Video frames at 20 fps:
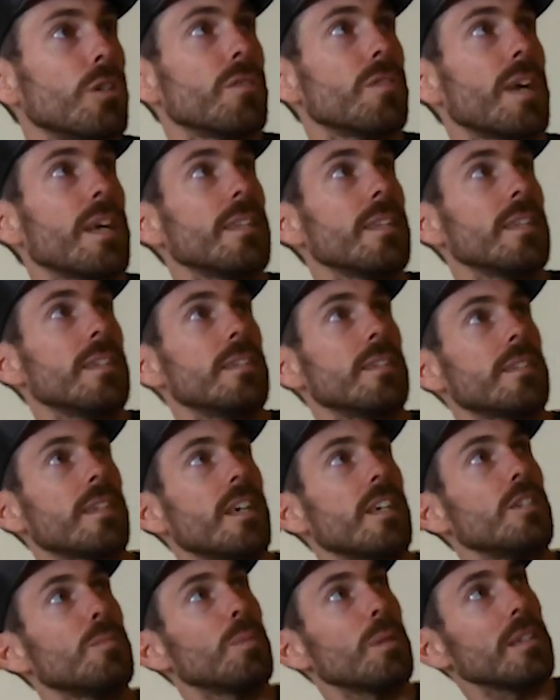of that these
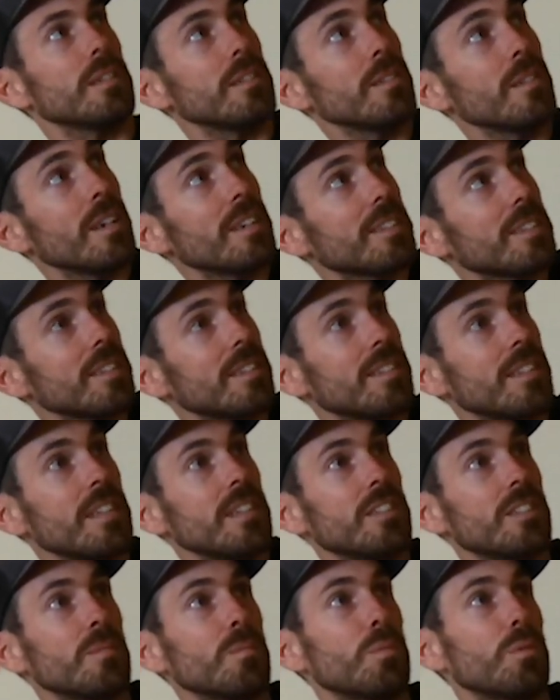days, but it's nice to see
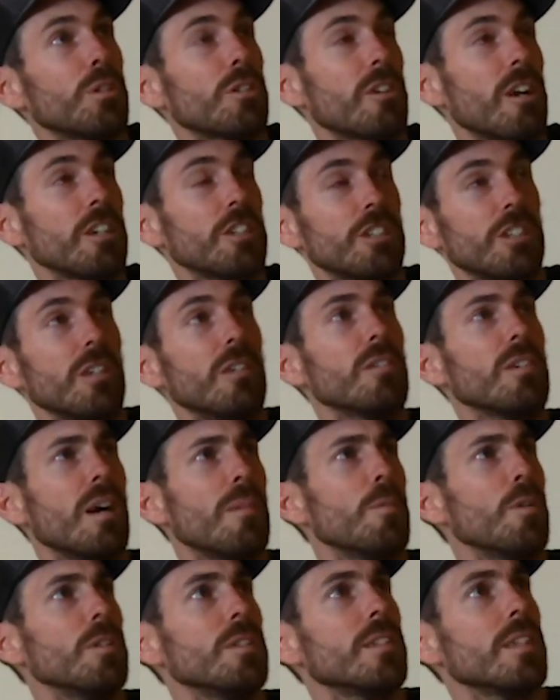some progression. I'll
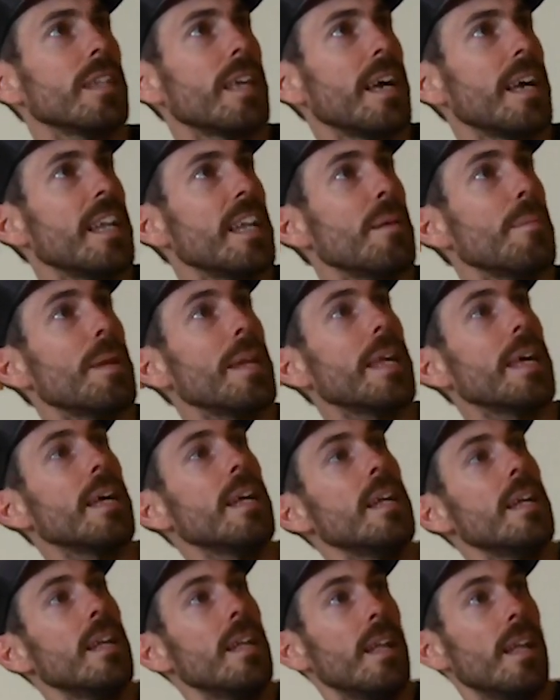come on to that in a minute.
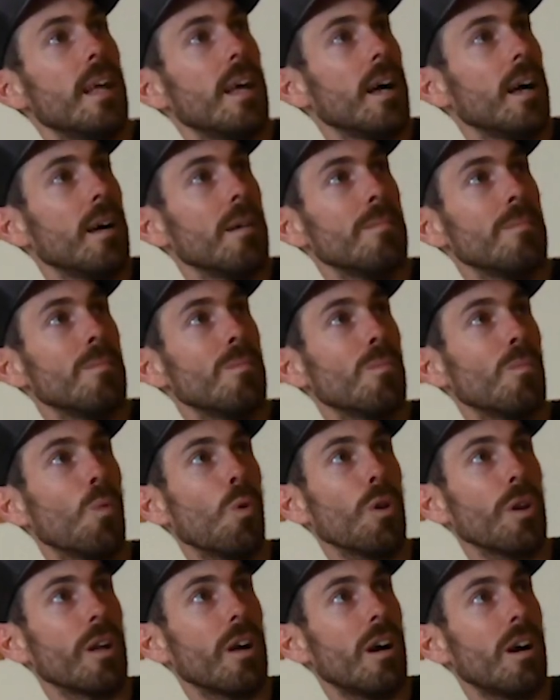
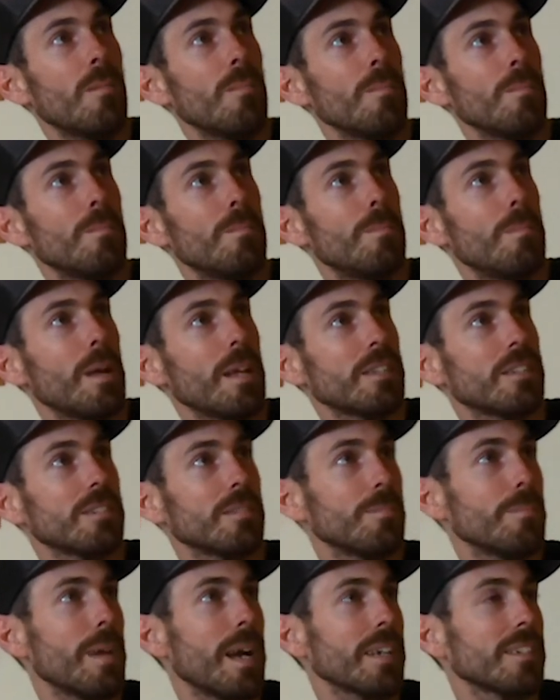One arm
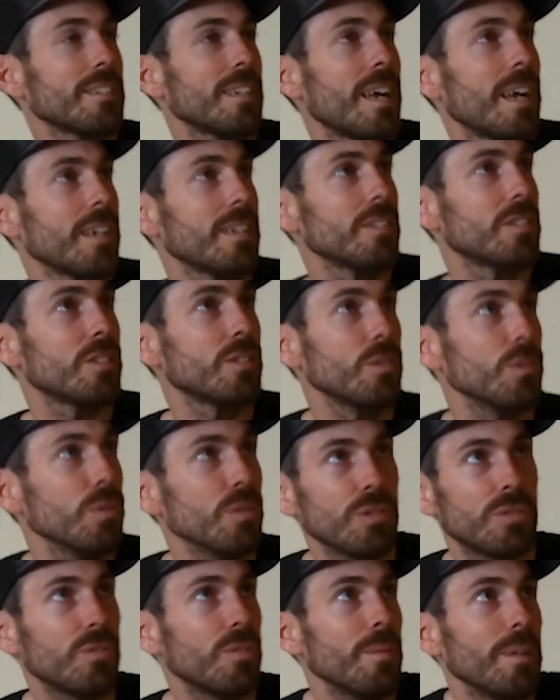best max hang
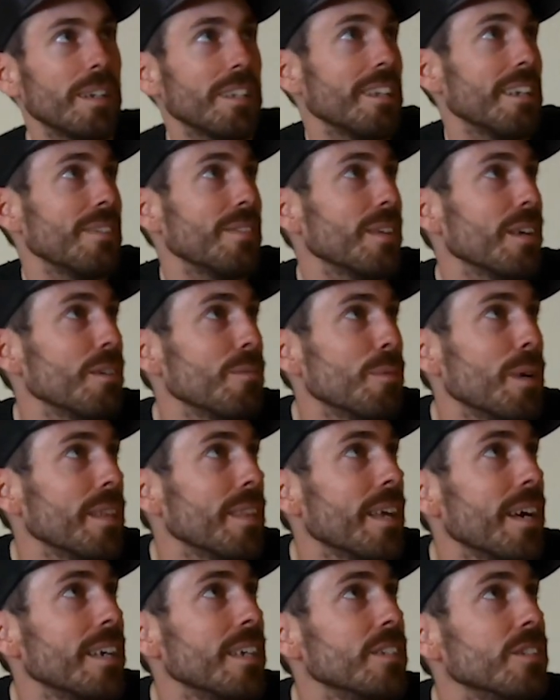scores from, I don't even know when
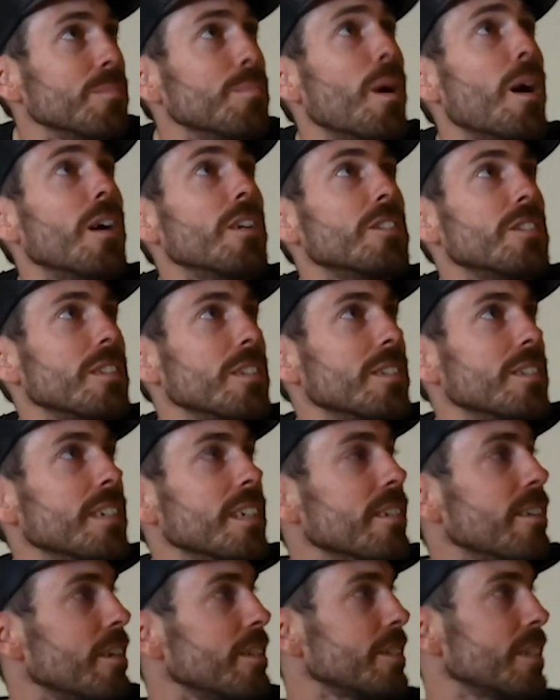that is, March this
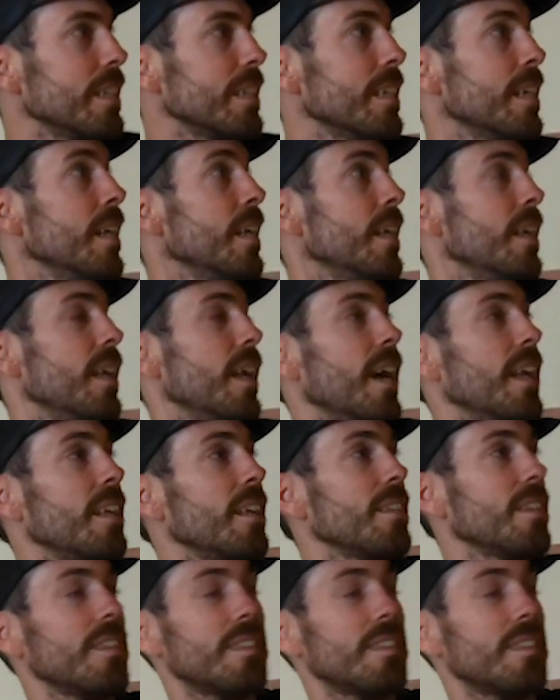year actually. And other